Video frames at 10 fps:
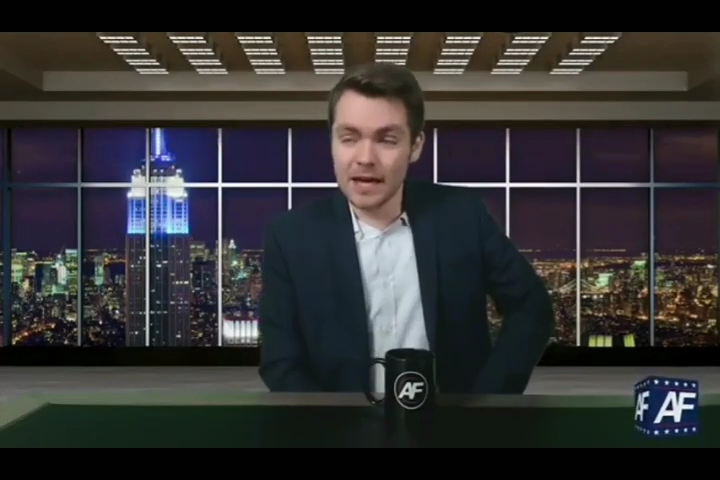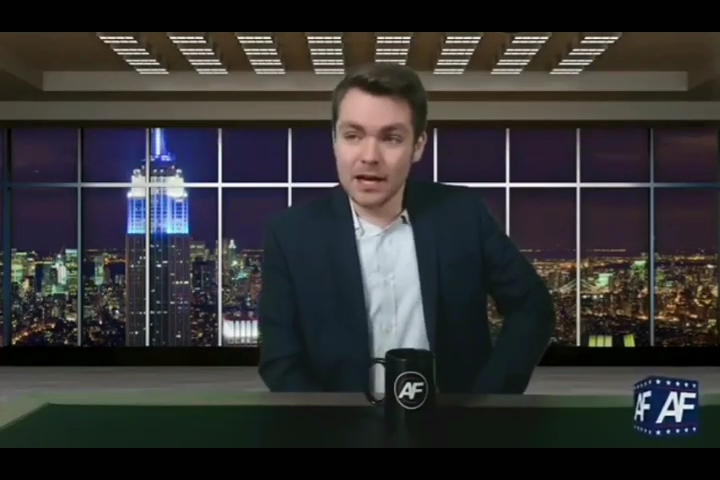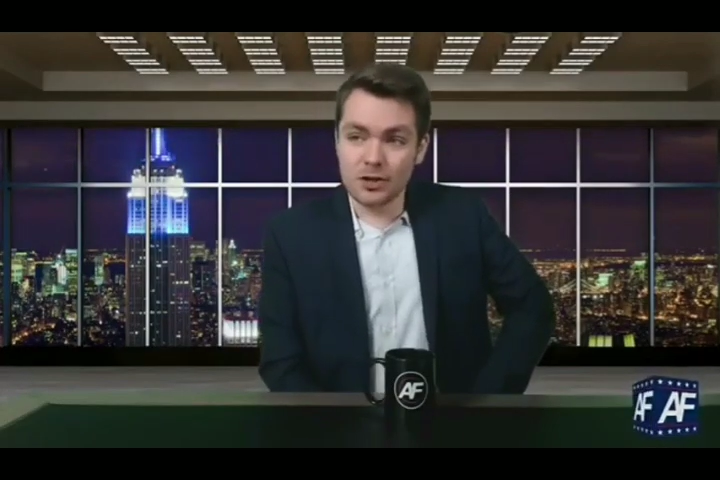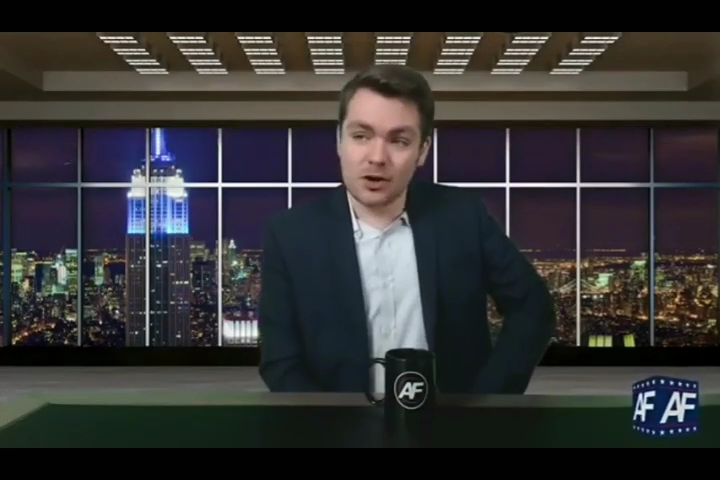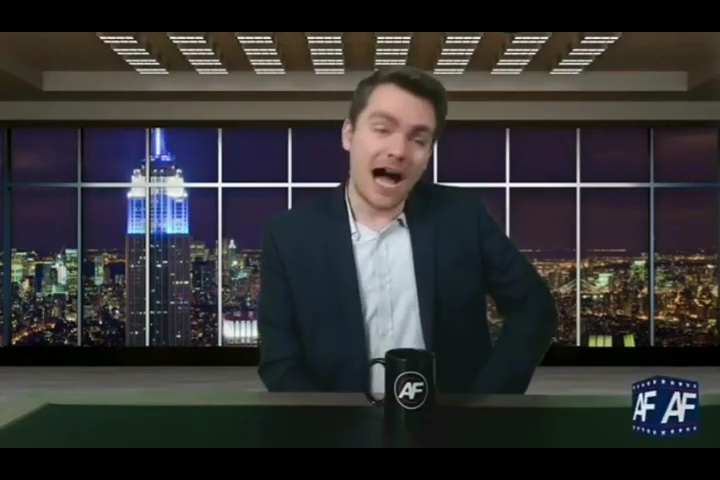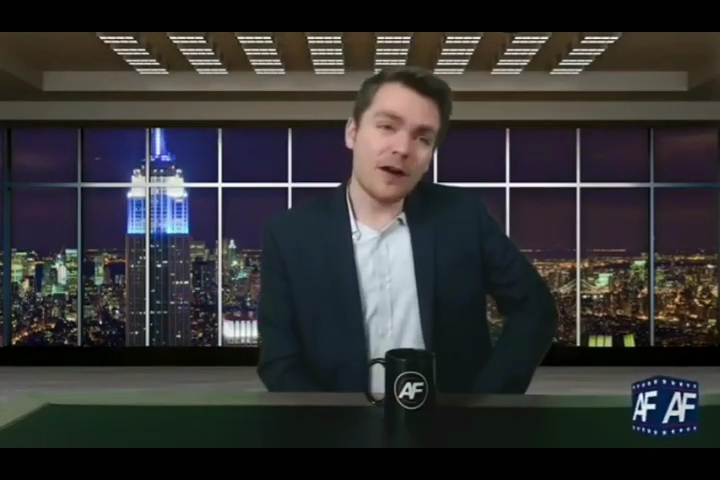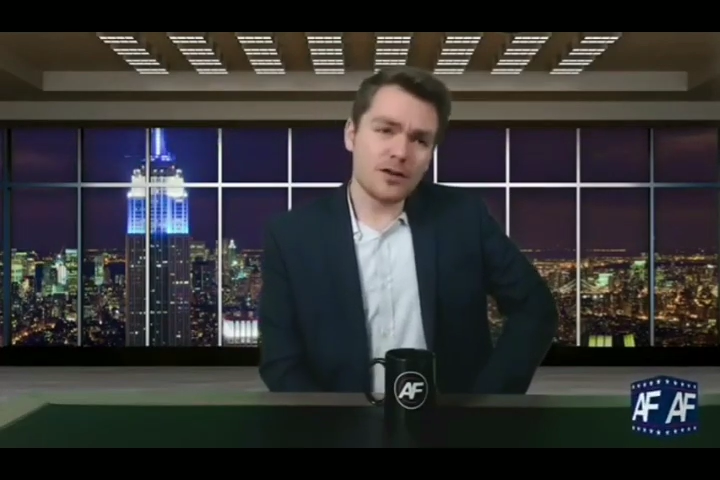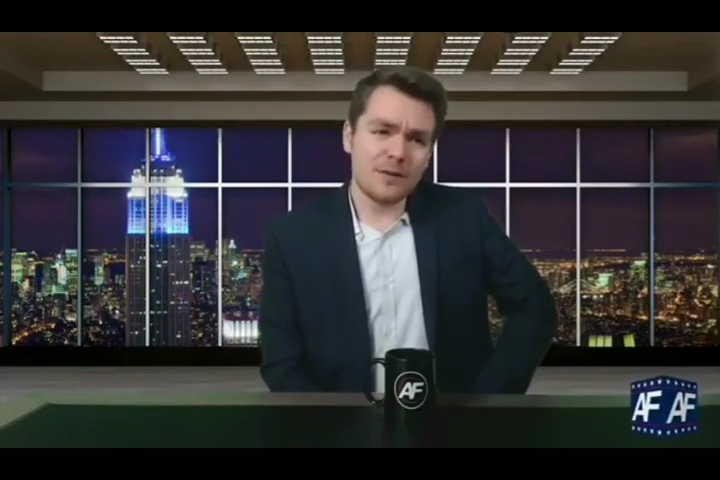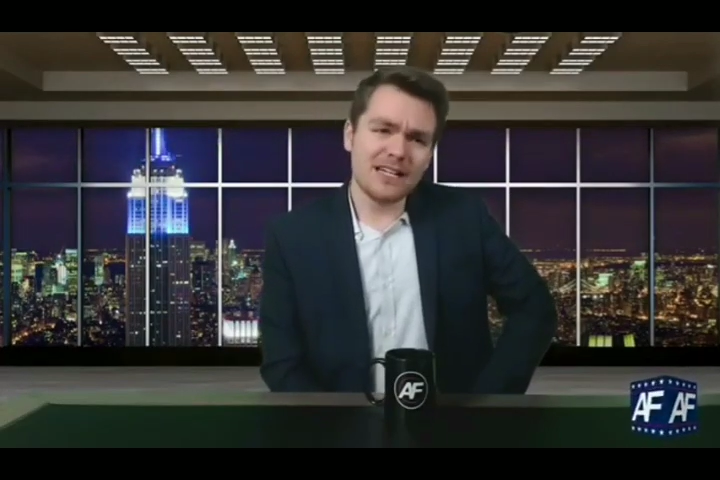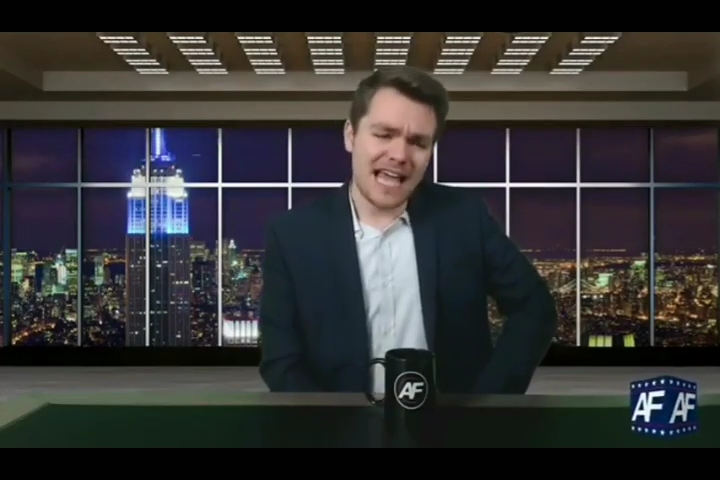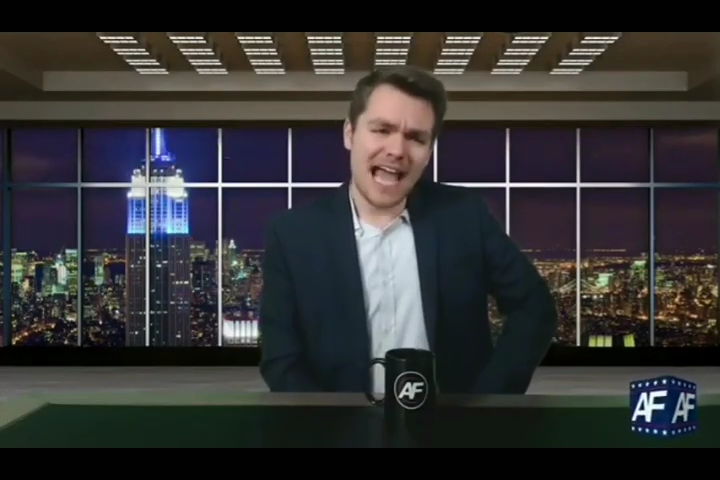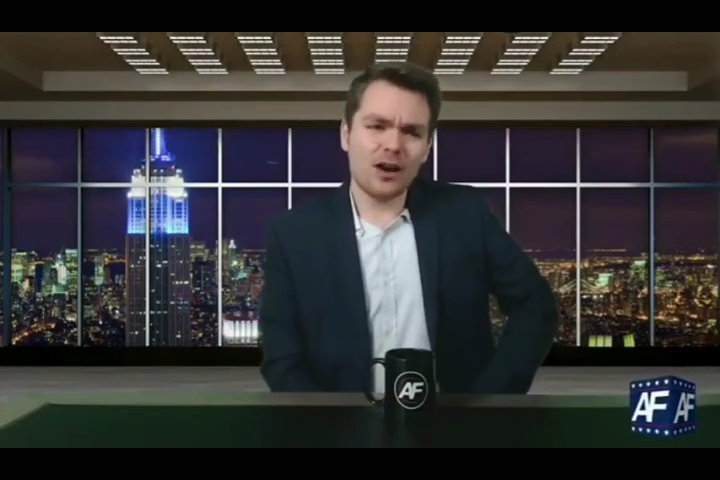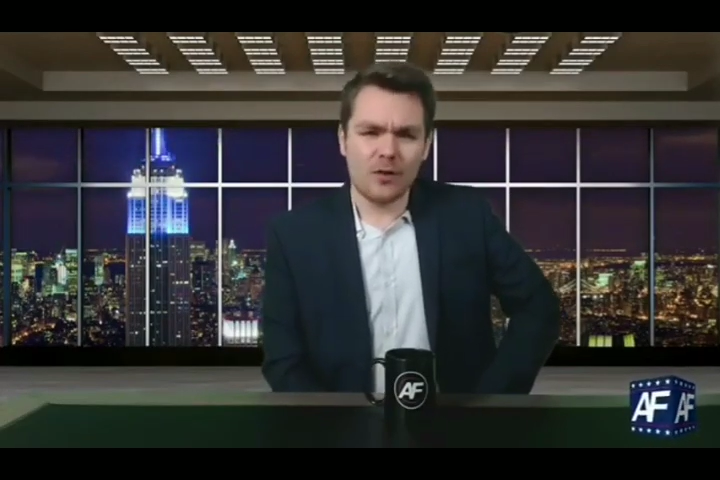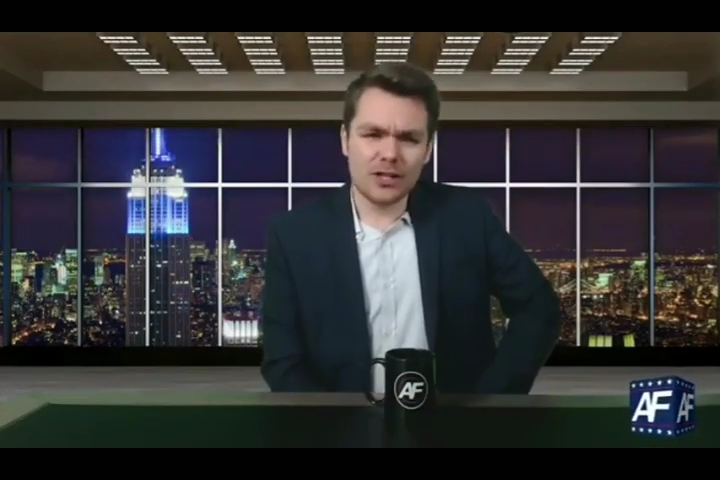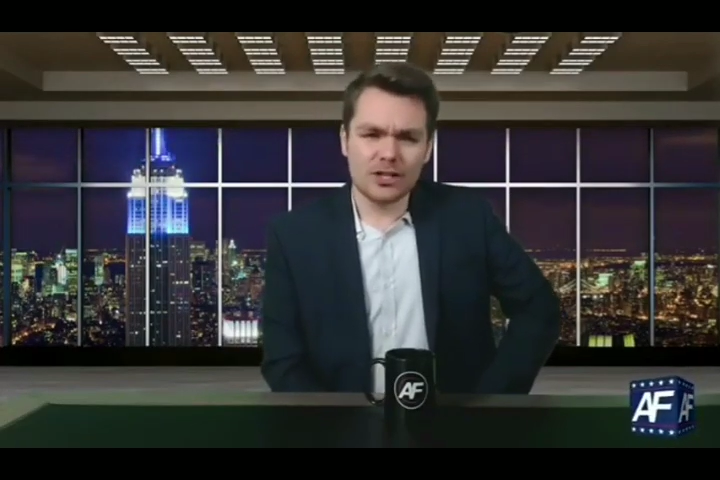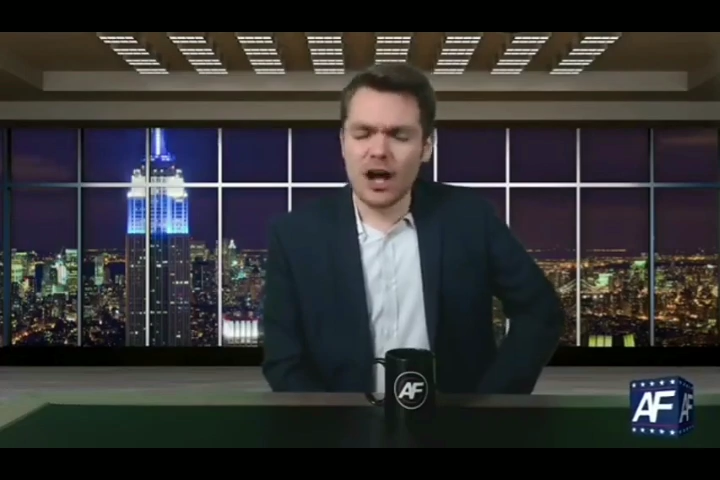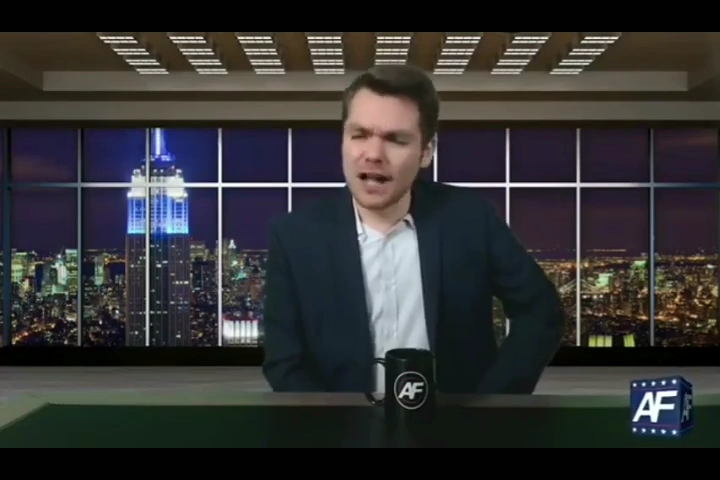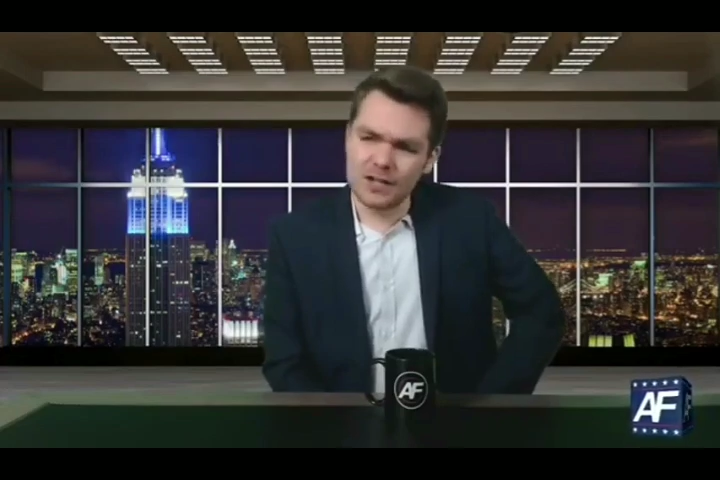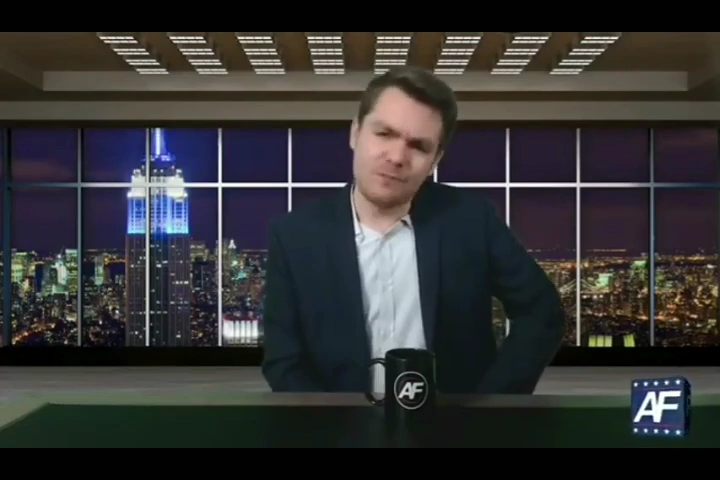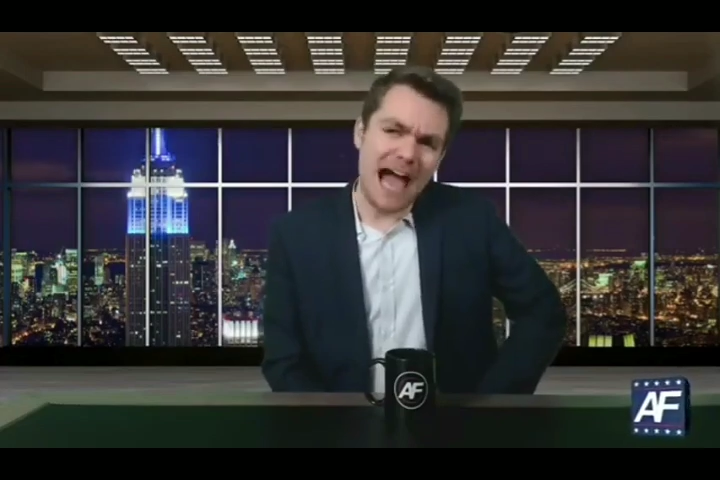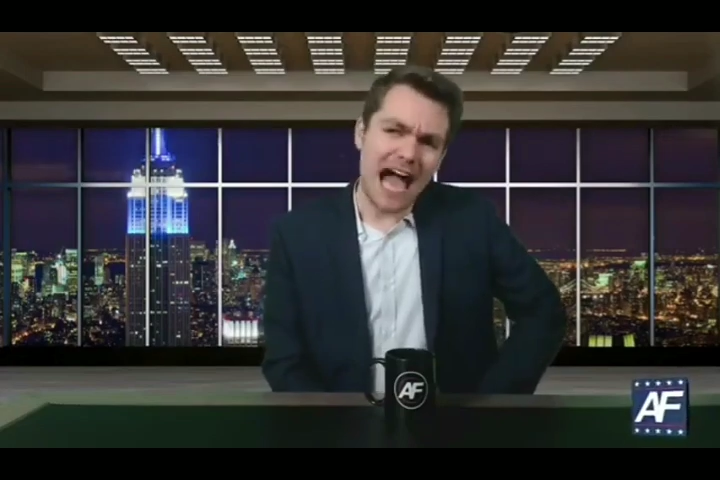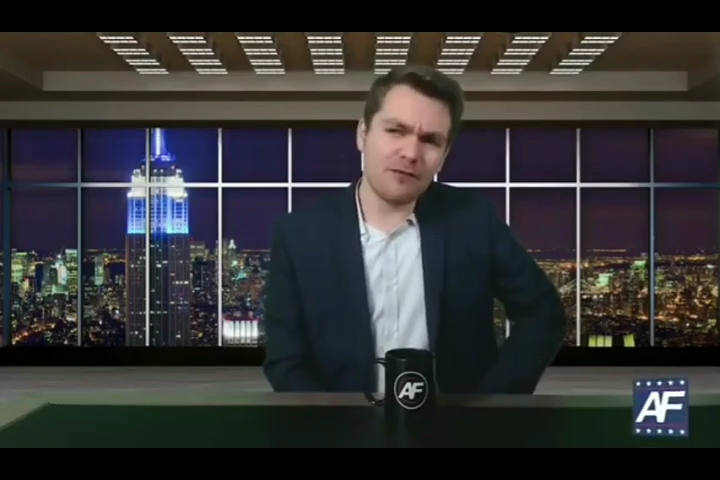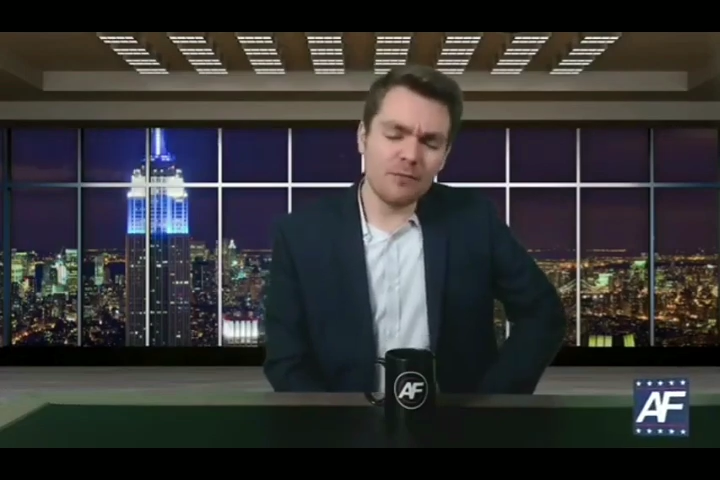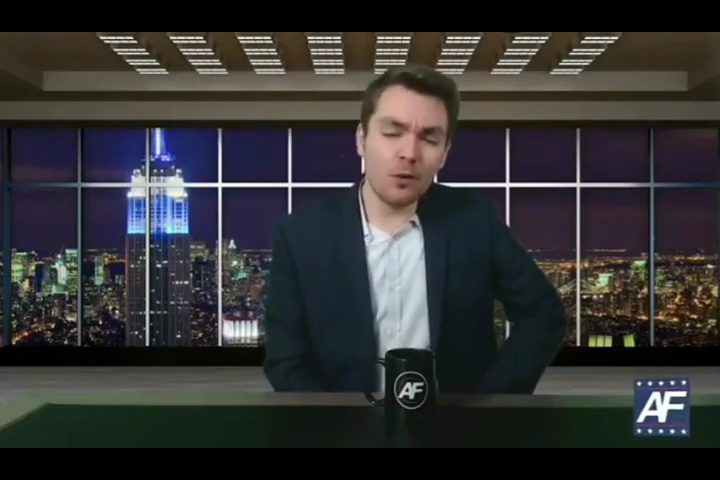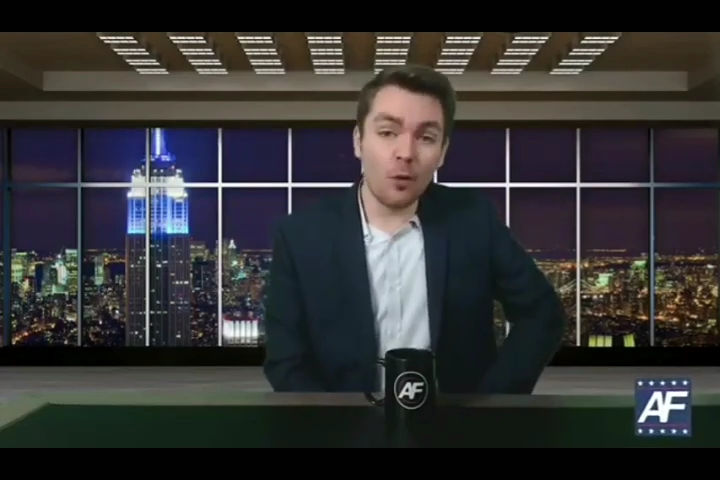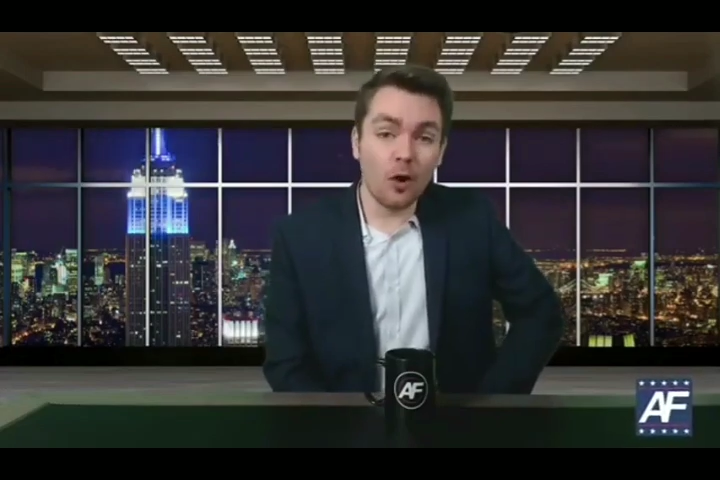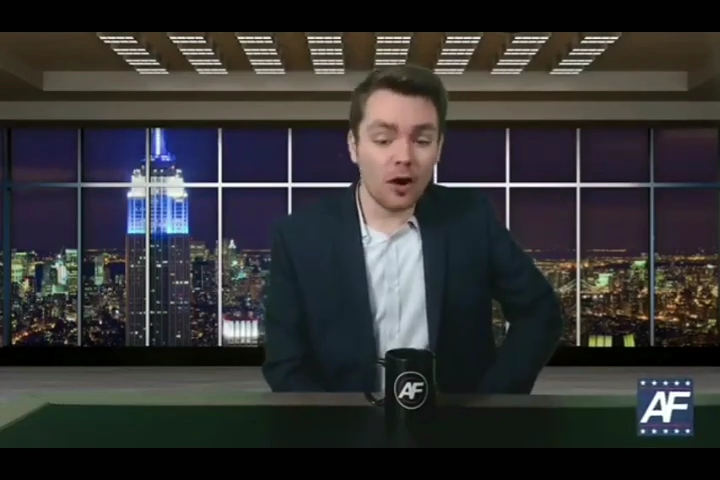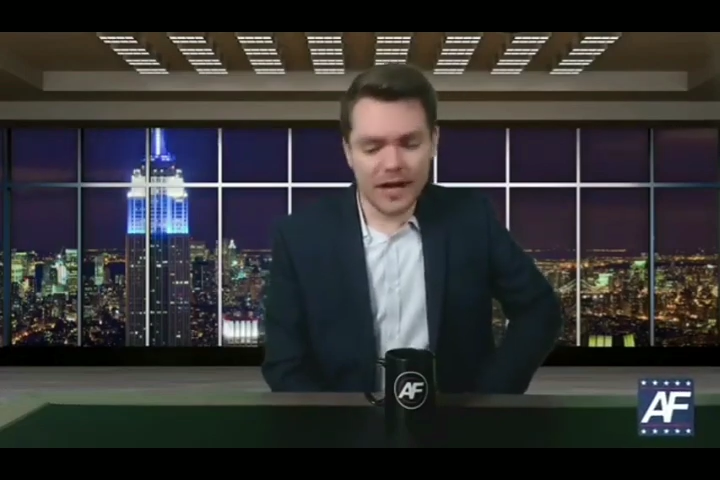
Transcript: So Congressman Dan Crenshaw gets back from the war.